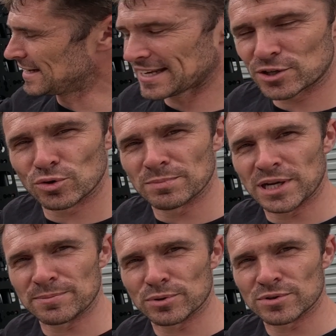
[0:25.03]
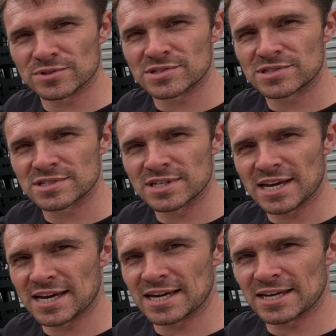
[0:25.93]
Like all Molle boards,
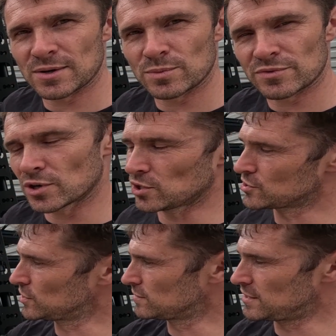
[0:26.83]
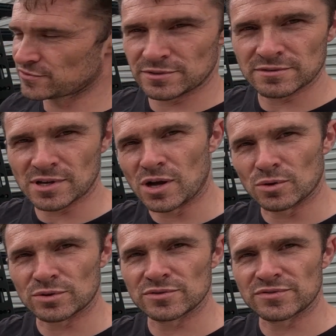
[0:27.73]
we've got lots of different
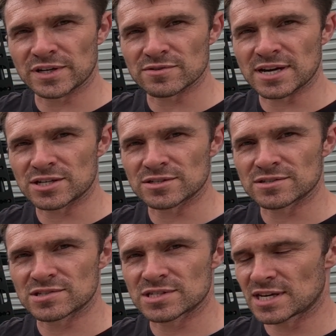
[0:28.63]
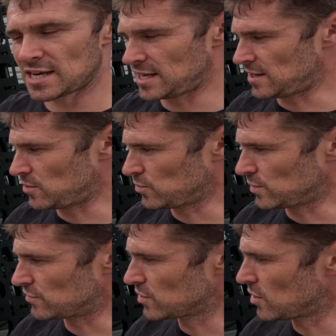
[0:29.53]
hole configurations.
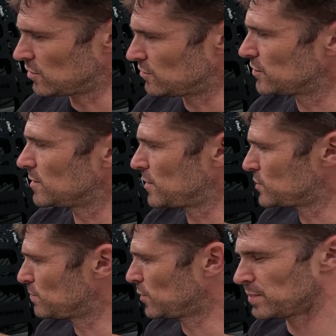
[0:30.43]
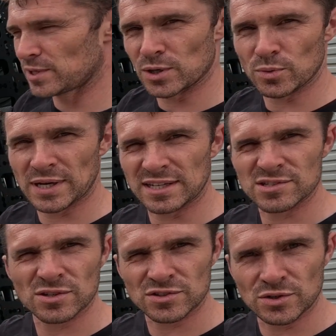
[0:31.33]
We've gone for the most popular, and
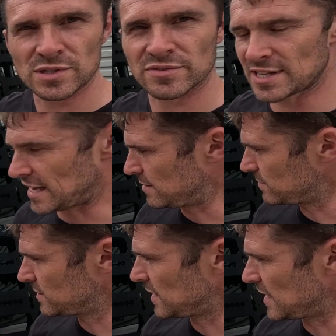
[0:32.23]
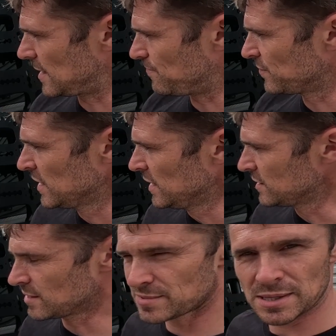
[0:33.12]
it's got two different names.
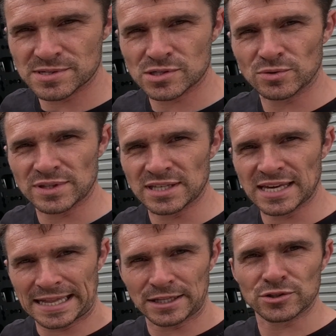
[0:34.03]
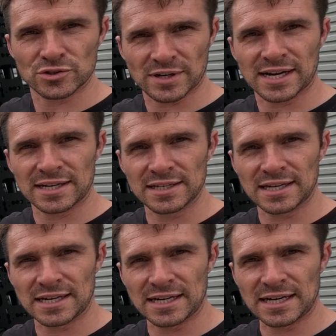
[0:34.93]
Sometimes it's called the L track,
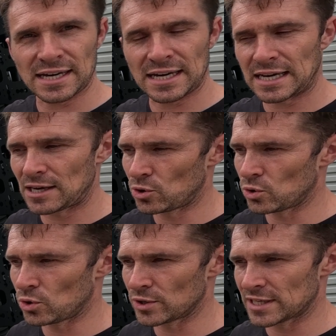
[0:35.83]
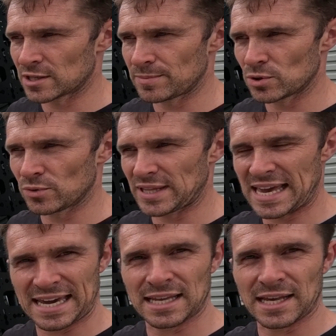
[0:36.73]
or it could be called
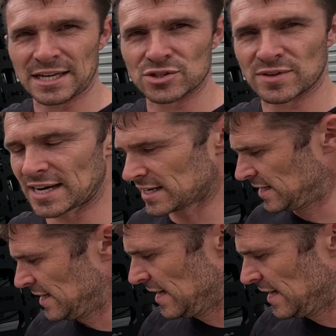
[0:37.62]
the airline track.